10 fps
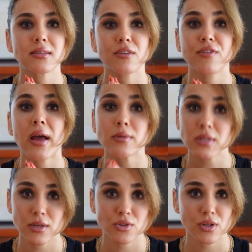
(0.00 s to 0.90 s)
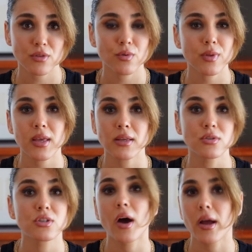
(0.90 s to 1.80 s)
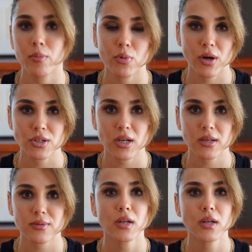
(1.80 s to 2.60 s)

the foundation for the entire project.